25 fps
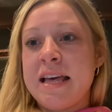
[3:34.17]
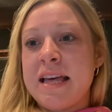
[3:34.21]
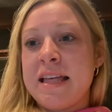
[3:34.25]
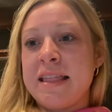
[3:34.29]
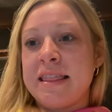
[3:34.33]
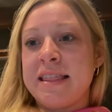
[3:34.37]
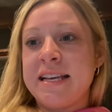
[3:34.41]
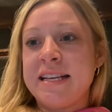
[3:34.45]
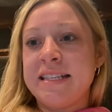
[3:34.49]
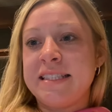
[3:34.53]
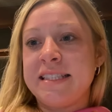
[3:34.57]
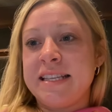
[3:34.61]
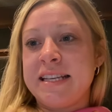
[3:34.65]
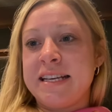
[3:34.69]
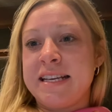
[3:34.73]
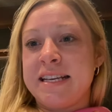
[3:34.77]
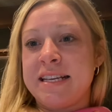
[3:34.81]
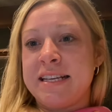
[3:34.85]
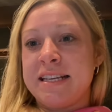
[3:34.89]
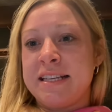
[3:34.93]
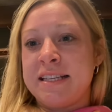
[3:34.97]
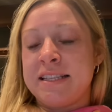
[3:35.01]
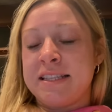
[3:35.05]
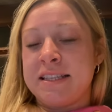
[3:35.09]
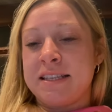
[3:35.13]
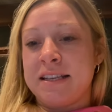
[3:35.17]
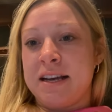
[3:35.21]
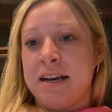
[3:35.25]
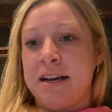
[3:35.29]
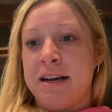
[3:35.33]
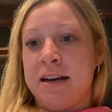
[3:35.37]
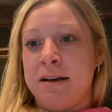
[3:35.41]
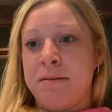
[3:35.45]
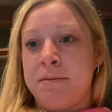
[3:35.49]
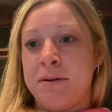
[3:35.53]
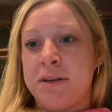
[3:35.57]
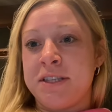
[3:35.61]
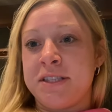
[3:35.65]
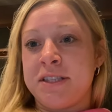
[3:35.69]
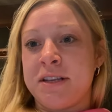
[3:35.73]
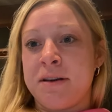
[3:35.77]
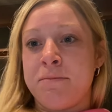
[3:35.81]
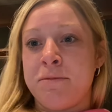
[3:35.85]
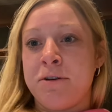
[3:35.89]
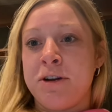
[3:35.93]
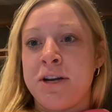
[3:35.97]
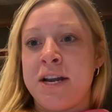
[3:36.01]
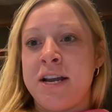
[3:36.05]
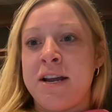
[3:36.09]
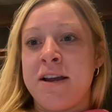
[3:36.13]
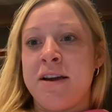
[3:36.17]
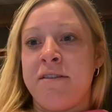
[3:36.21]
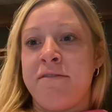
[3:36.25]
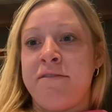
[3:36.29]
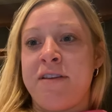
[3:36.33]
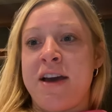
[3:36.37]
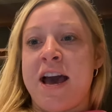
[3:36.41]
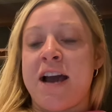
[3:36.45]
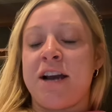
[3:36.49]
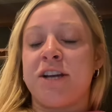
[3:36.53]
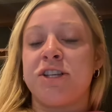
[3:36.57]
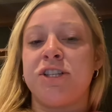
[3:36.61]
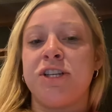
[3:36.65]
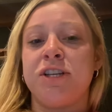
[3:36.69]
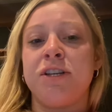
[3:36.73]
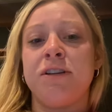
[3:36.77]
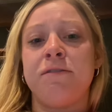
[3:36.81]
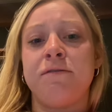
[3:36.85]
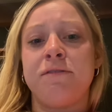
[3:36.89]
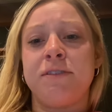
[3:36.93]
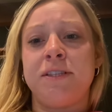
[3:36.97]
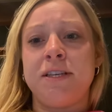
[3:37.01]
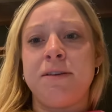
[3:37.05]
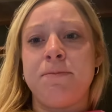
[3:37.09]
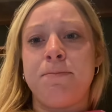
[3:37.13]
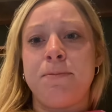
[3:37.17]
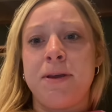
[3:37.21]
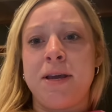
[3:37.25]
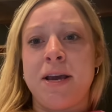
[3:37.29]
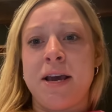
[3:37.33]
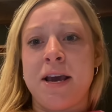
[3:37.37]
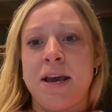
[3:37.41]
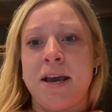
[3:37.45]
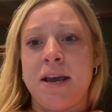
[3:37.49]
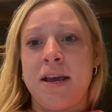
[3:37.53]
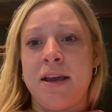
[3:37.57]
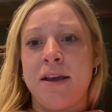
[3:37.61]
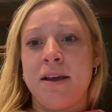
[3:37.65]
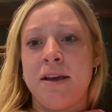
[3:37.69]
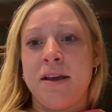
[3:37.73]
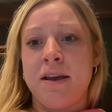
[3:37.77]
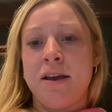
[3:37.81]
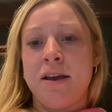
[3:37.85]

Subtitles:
this is a summary of action of TPA.